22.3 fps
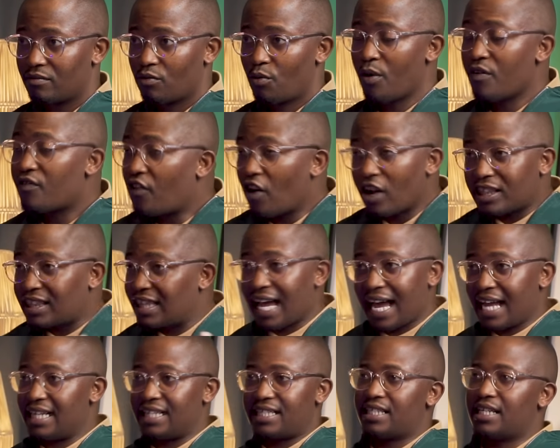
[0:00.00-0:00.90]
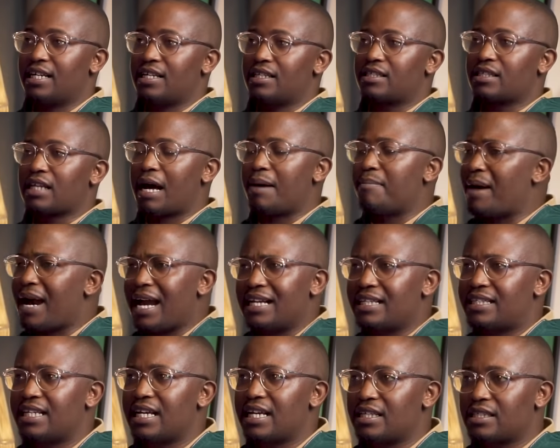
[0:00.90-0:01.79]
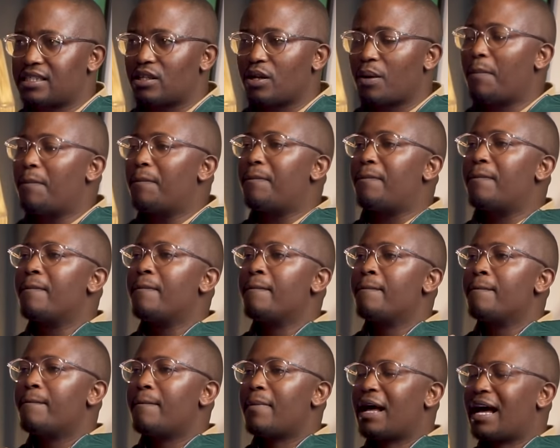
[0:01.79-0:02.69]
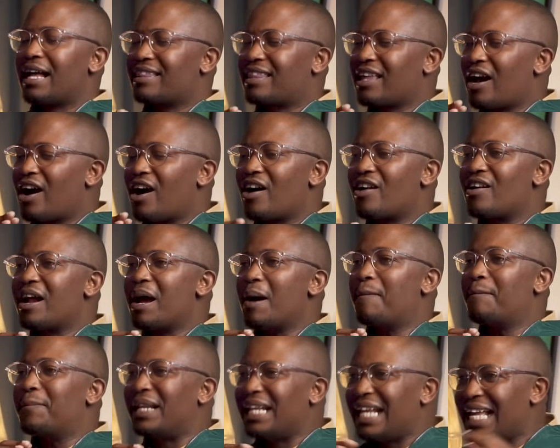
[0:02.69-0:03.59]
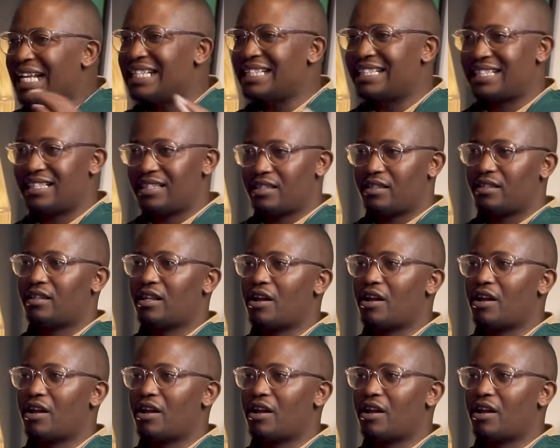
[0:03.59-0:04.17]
We've got the ideas. Ideas, there are a plenty.